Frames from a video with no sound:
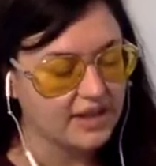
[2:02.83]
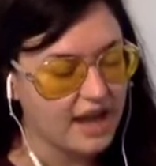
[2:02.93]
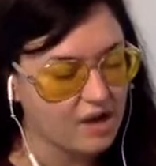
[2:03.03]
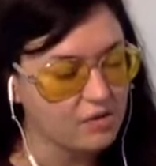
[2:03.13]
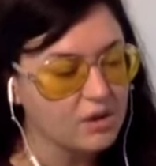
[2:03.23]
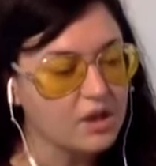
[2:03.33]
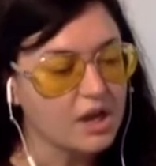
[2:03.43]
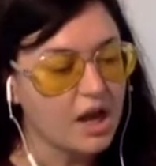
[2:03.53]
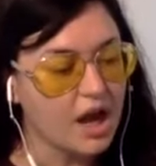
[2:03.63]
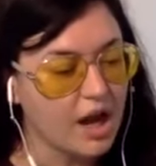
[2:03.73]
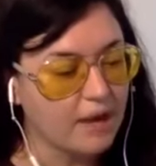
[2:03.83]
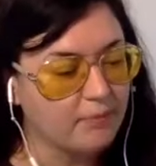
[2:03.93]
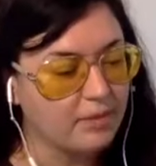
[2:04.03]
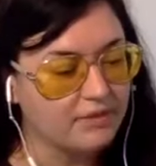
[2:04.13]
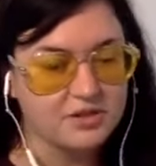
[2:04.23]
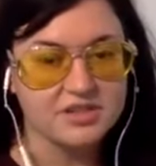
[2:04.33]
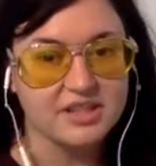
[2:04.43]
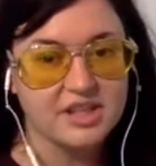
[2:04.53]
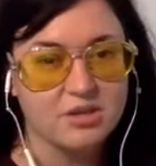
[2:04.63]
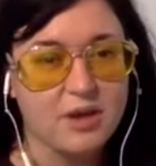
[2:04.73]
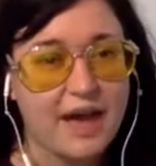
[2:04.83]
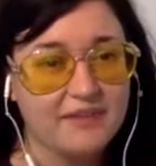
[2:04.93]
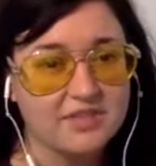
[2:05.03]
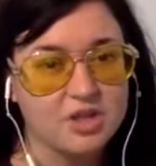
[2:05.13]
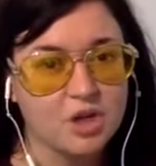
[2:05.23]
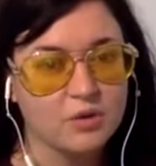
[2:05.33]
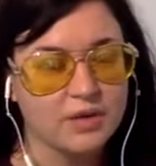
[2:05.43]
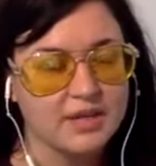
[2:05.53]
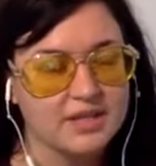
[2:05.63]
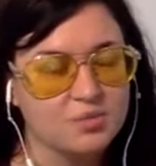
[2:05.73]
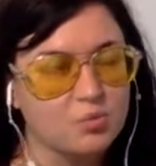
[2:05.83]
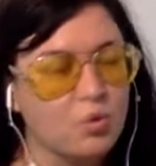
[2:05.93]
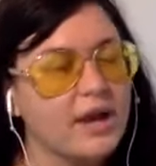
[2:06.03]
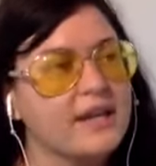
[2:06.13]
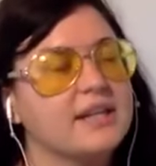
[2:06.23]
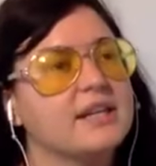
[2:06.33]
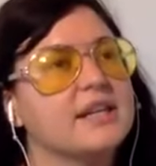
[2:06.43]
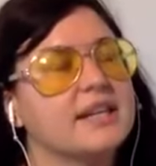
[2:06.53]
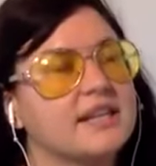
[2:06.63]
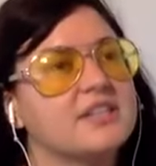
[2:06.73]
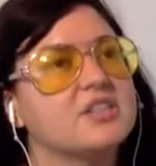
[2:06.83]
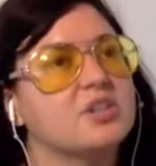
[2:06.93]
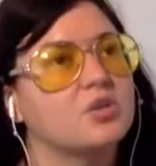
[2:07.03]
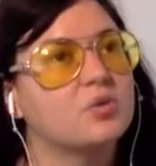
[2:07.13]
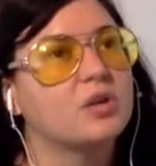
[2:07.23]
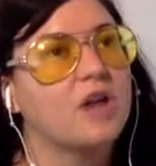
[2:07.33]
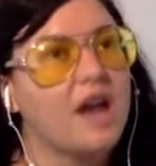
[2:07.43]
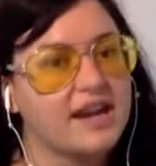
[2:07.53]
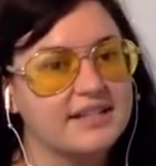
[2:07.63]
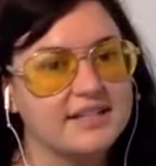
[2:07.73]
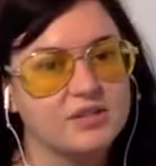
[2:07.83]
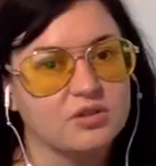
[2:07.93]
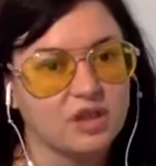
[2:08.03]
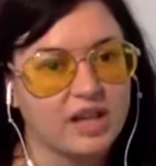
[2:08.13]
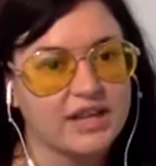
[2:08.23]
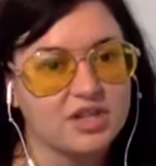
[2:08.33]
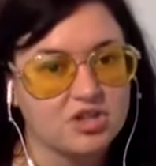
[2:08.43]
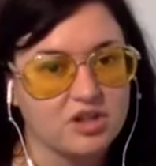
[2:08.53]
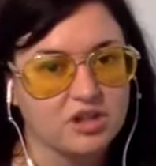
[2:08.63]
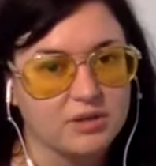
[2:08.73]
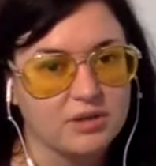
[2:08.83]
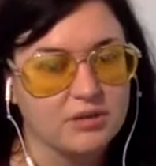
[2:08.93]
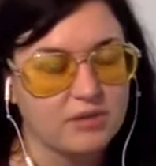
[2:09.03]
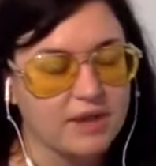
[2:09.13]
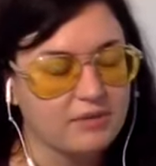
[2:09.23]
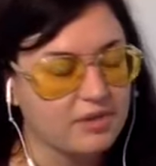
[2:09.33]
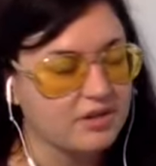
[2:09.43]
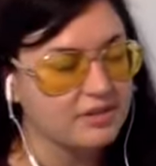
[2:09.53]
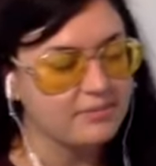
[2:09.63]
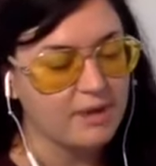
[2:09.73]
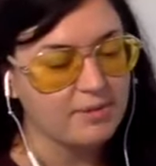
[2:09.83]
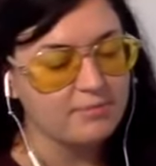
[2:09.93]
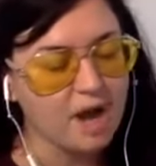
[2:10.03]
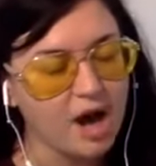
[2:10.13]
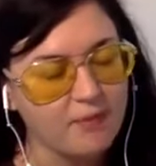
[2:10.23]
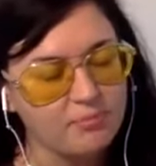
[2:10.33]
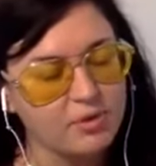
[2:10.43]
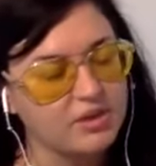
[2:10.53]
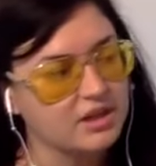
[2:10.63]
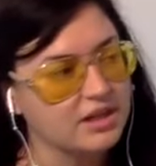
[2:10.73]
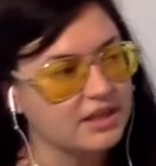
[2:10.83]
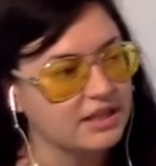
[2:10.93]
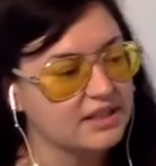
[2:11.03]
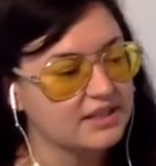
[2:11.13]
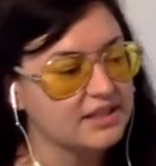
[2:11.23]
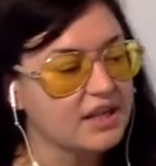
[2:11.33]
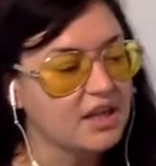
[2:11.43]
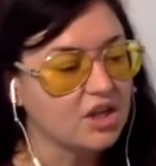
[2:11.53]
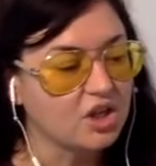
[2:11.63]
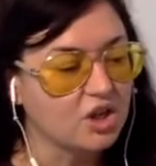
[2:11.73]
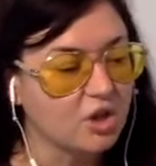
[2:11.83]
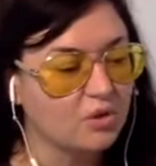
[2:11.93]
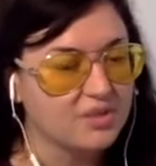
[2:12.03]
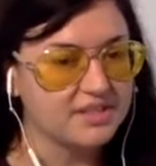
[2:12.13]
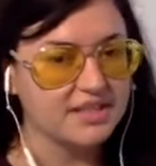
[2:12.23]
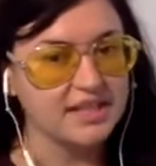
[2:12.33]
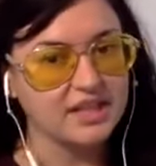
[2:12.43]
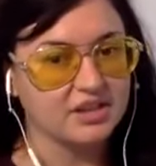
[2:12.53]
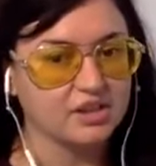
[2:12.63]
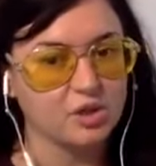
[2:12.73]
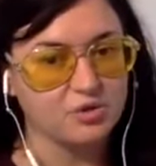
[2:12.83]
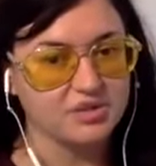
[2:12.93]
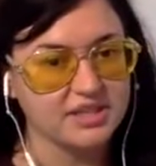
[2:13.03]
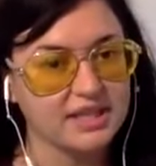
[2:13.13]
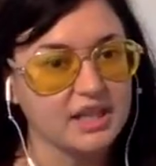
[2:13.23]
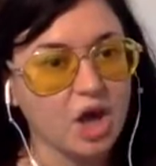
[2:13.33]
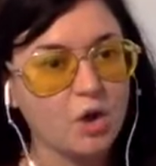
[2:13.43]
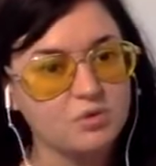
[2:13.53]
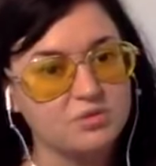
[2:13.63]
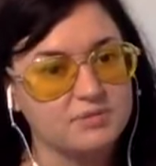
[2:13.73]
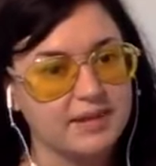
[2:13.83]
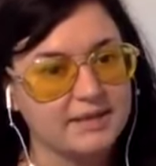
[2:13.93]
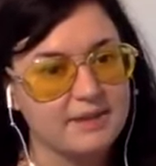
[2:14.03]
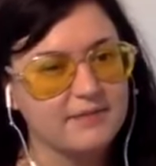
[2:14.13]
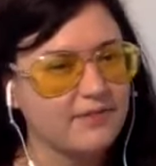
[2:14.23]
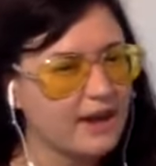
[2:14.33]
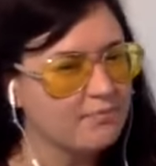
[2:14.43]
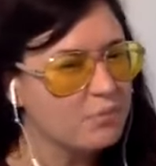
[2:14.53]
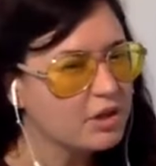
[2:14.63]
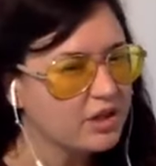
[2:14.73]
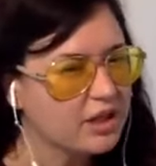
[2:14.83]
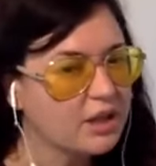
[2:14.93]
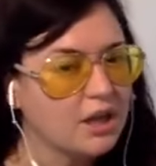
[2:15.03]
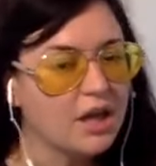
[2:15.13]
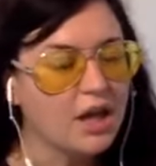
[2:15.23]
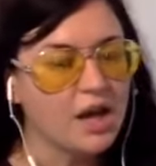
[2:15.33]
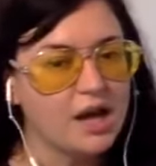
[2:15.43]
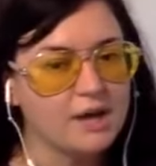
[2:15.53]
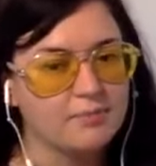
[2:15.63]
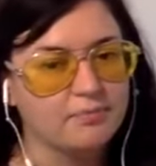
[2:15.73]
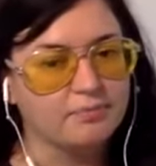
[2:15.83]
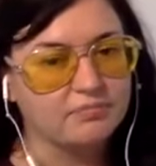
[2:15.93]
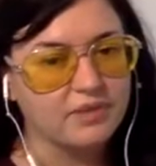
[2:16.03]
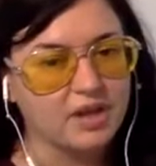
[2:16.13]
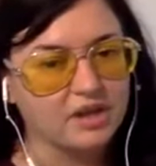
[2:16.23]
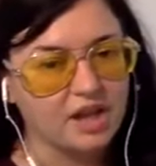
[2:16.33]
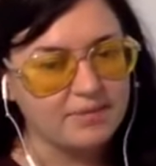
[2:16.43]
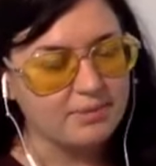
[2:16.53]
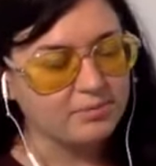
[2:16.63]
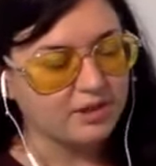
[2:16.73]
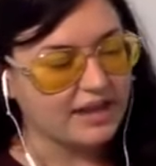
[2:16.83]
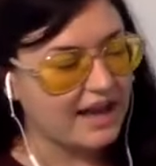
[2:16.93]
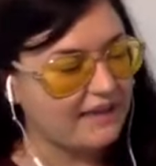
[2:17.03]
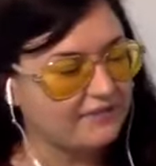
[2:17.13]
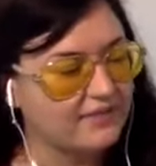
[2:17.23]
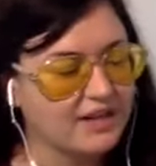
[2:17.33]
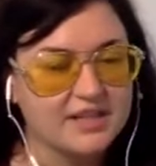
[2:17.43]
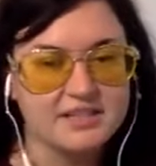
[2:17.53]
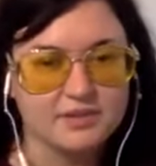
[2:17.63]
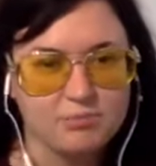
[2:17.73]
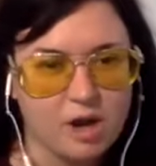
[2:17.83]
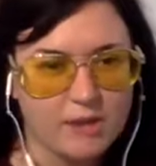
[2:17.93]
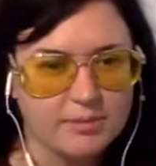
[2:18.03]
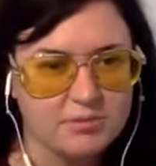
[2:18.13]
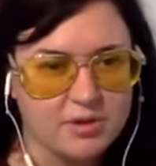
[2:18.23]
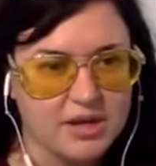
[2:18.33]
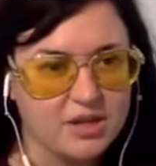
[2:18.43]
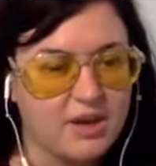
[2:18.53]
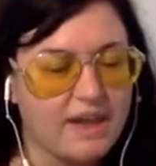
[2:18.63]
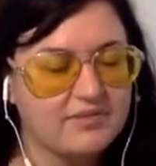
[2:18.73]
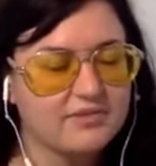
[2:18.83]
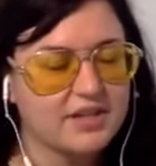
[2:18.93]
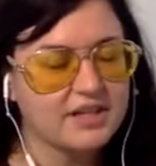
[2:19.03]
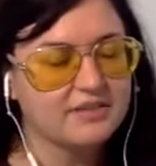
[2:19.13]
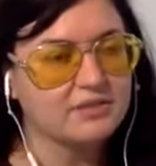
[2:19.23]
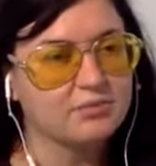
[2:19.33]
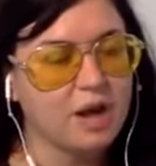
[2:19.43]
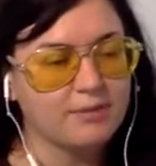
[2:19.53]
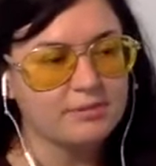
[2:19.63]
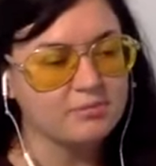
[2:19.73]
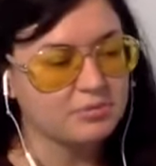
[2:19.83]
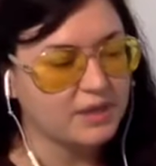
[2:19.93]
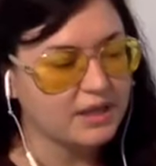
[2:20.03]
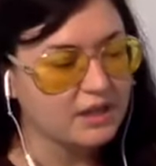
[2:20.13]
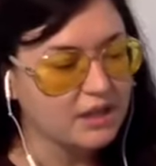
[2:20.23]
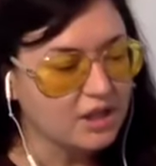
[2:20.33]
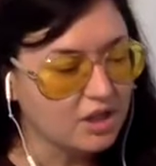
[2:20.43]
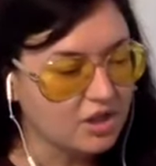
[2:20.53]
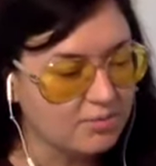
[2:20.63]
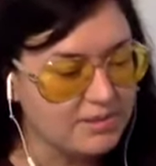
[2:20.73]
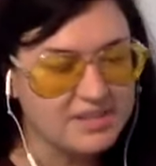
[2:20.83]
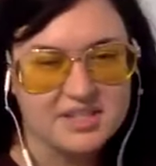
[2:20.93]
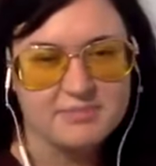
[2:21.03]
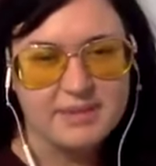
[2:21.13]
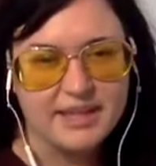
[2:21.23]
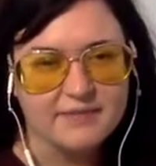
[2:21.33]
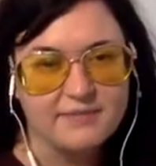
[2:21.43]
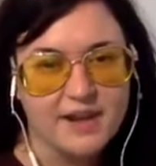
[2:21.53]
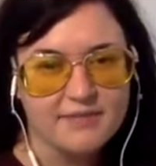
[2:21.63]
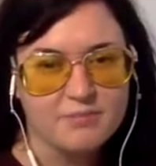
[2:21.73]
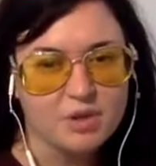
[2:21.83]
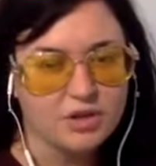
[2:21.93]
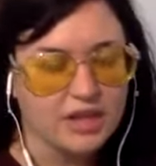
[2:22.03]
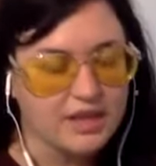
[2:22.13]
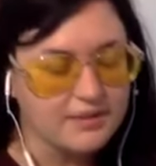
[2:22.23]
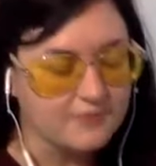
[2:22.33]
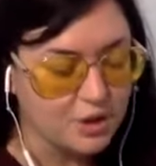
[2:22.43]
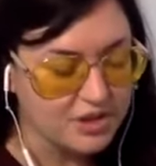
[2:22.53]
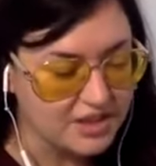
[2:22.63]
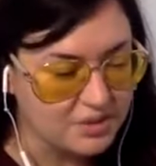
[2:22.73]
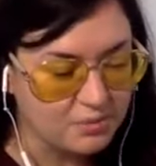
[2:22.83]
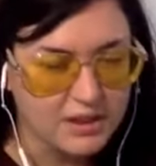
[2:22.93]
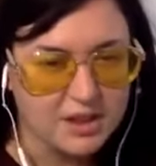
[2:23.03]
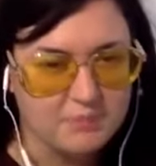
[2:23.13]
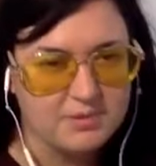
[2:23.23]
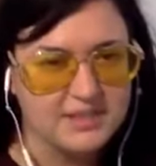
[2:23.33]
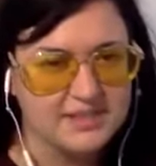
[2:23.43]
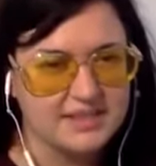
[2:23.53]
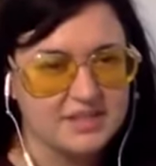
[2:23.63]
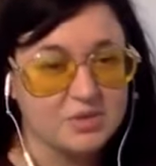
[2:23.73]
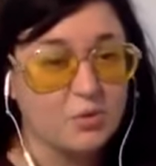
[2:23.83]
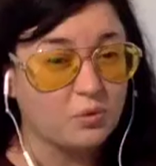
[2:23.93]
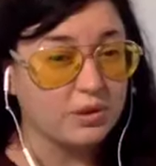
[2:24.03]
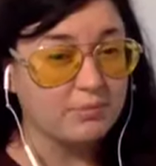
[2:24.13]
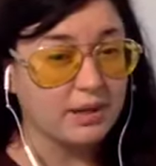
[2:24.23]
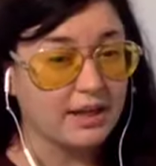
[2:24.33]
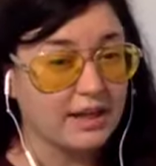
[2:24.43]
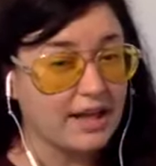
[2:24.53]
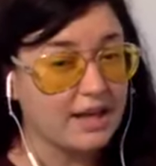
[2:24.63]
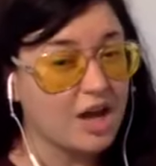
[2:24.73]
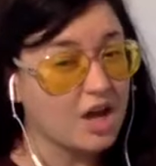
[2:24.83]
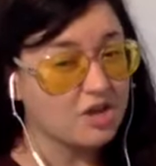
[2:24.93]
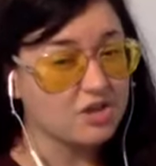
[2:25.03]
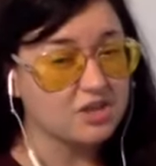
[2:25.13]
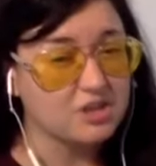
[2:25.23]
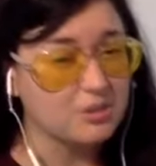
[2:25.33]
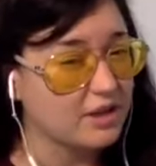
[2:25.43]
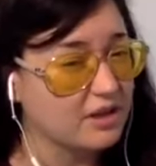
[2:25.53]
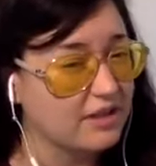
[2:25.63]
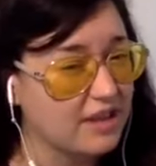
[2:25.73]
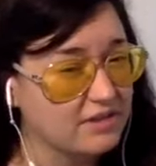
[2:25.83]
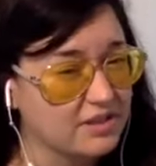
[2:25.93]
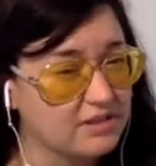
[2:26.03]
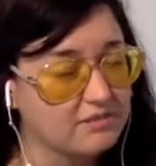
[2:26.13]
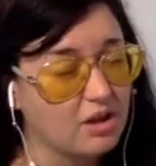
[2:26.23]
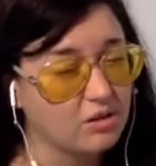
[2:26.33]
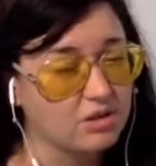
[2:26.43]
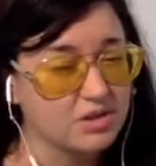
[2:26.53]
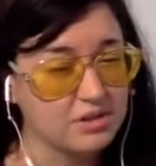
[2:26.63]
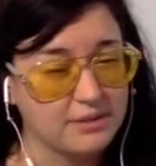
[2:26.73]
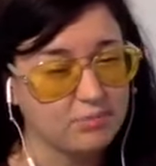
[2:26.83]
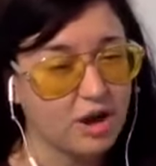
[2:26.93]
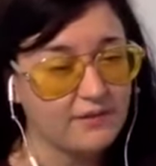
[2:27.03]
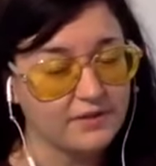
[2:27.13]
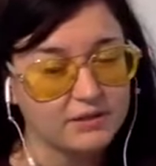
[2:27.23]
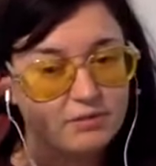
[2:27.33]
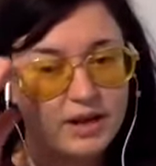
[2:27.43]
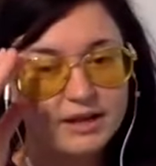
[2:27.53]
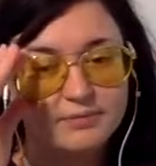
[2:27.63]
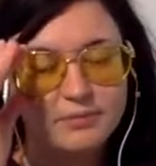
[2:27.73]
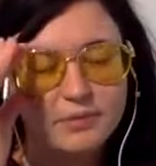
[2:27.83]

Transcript: Now, the first thing that you have to know is, what is your ideal client struggling with, right? Whether it's a mom and pop, whether it is, you know, the local CEO who's making about 5 million. A lot of people are going to have very different problems, right? You have very different problems when your business is making 5 million versus when your business is only bringing in $100,000 to $200,000 in profit, right?